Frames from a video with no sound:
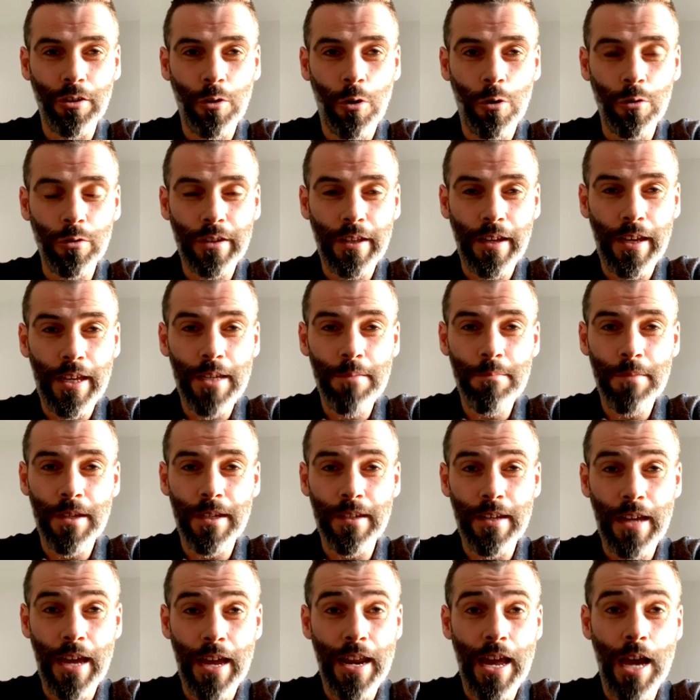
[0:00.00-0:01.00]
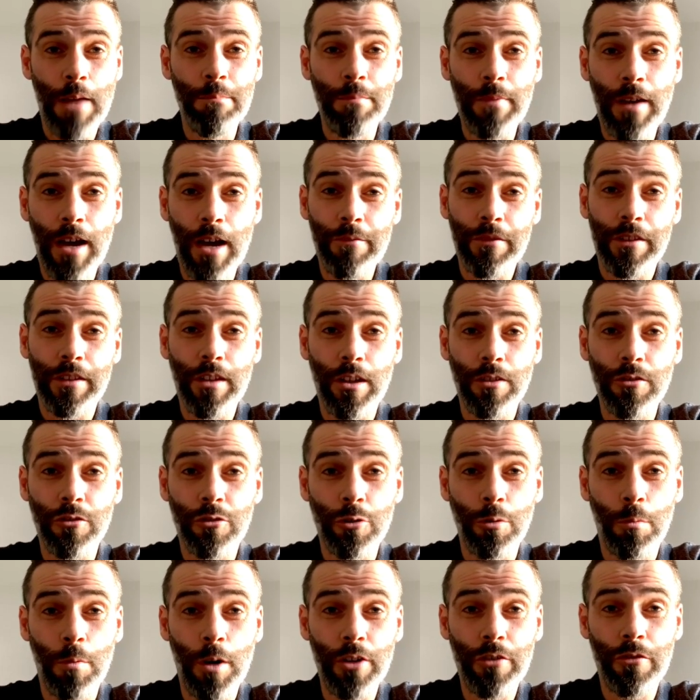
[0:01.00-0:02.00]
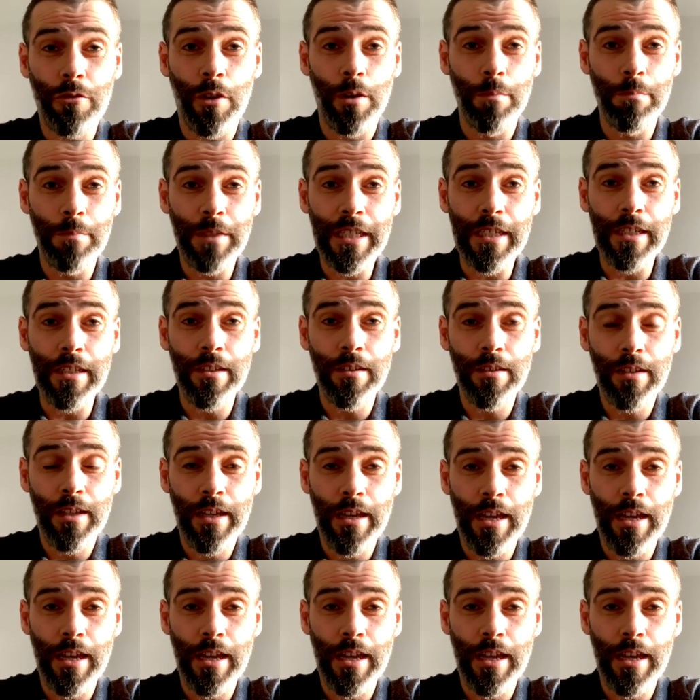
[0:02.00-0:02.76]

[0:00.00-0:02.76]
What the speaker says: a long time and him having done so much for me,